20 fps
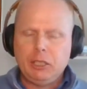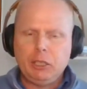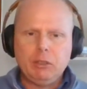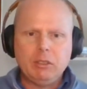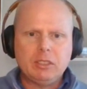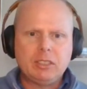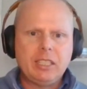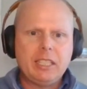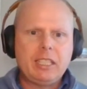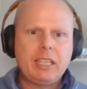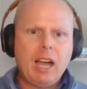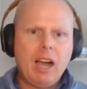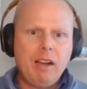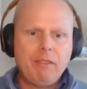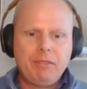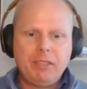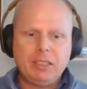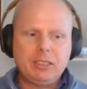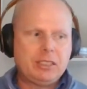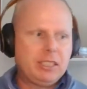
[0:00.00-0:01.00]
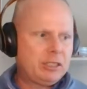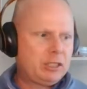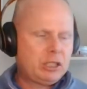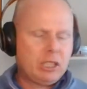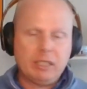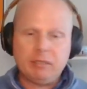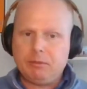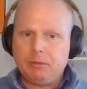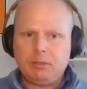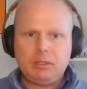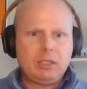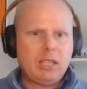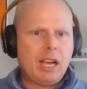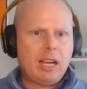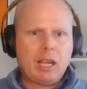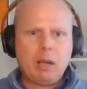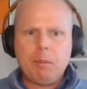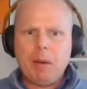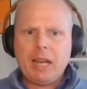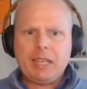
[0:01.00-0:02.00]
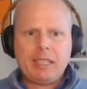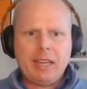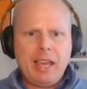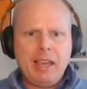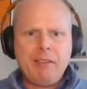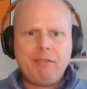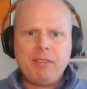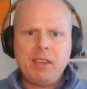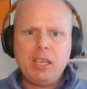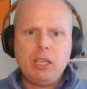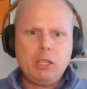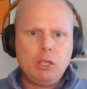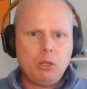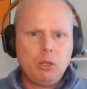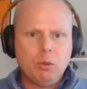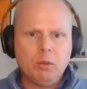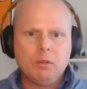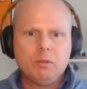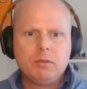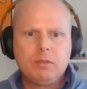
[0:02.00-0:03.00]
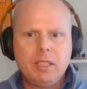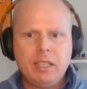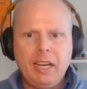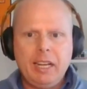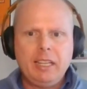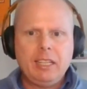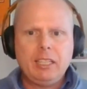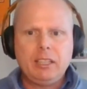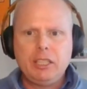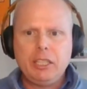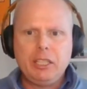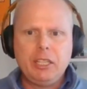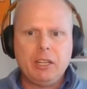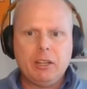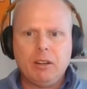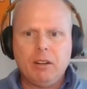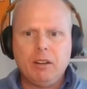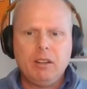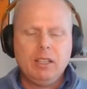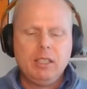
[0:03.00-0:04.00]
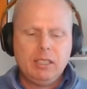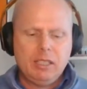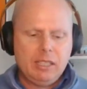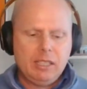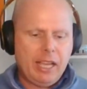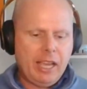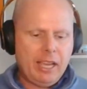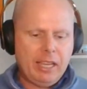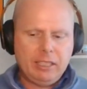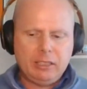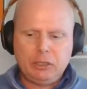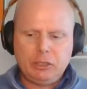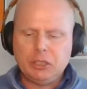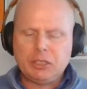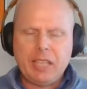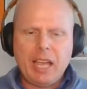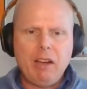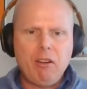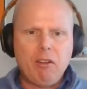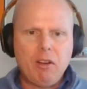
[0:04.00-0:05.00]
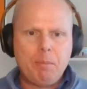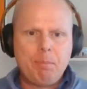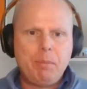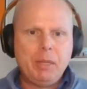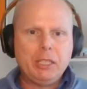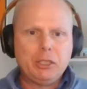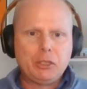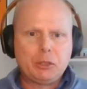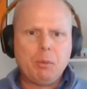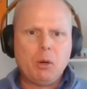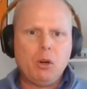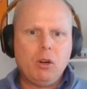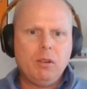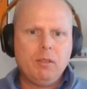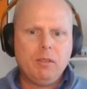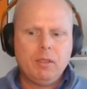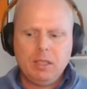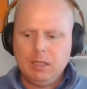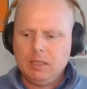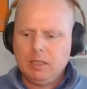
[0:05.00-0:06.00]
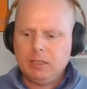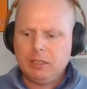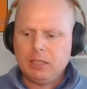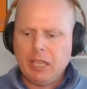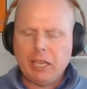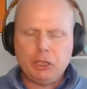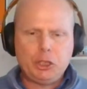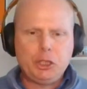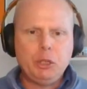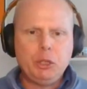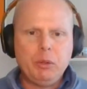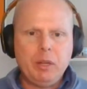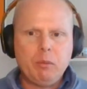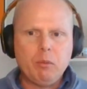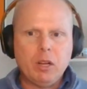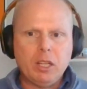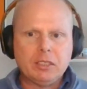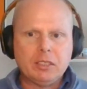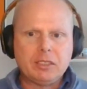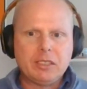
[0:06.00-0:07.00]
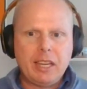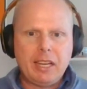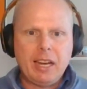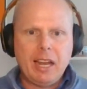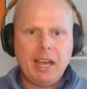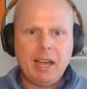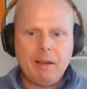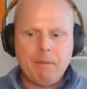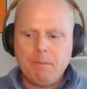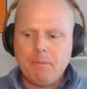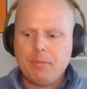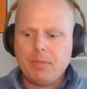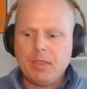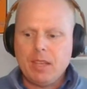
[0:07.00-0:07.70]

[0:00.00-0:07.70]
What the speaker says: You can see confidence. It's go back to FAU that ended the year and just how abysmal that shooting was that night.